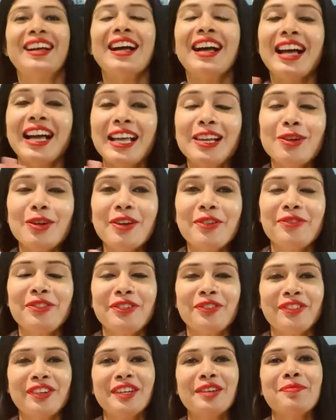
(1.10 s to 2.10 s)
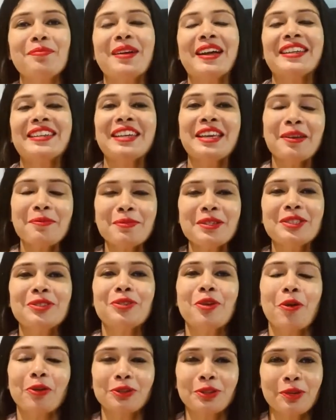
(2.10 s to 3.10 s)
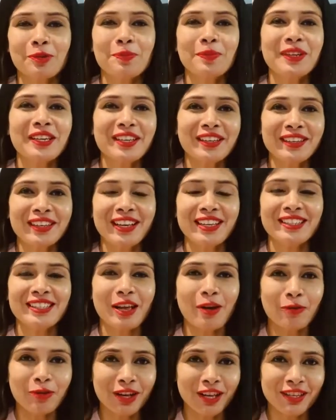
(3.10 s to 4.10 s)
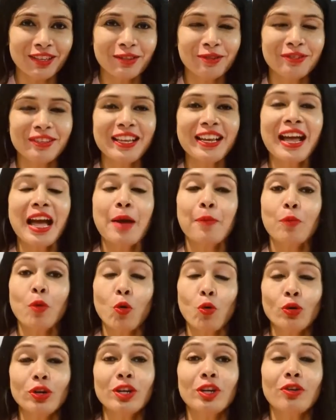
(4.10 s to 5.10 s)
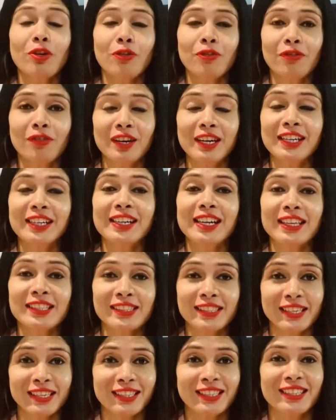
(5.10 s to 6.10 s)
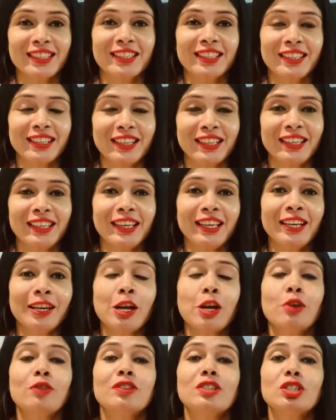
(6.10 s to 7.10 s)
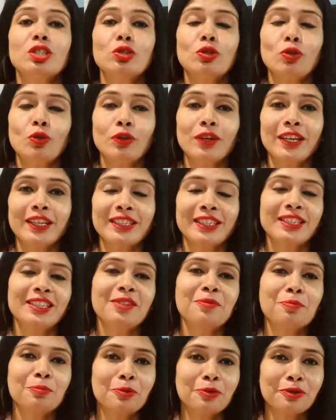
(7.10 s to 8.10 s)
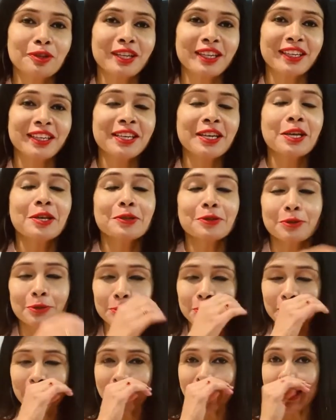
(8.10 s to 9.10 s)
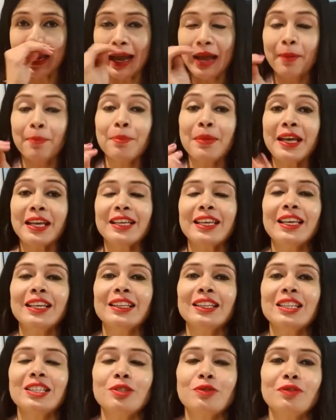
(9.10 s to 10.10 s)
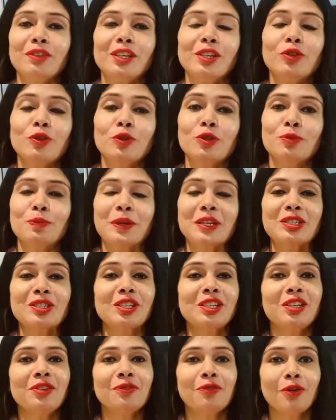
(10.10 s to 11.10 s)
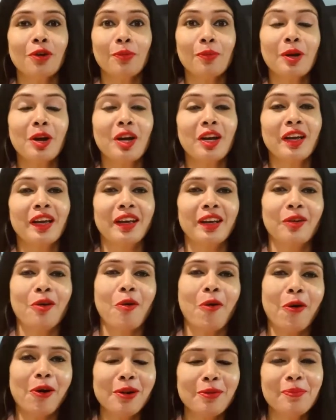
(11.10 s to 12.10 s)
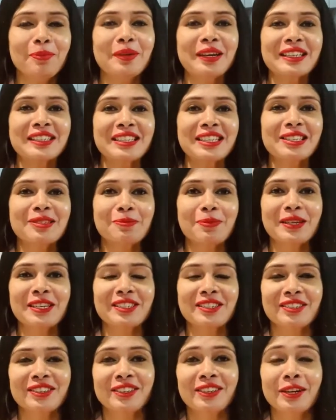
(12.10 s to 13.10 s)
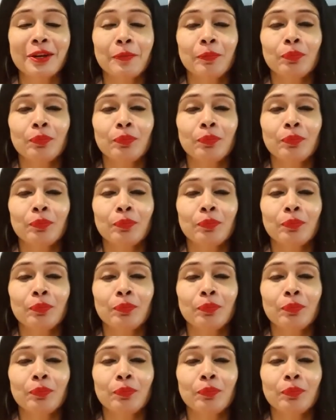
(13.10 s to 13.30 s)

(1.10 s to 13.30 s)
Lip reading: Hello everyone, my name is Dr. Priyanka Saokar. I am owner of World Class Dental Clinic which is located in Pune. So today I am making this video specially for my all braces patient.